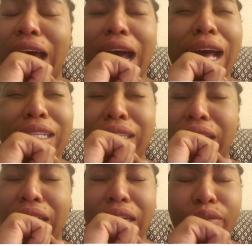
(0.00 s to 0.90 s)

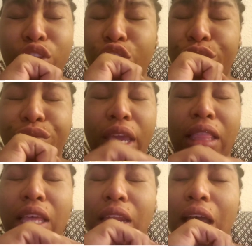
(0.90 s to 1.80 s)
Ask. Lift your
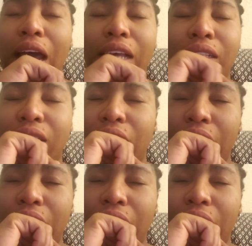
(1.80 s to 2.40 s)
faith and ask.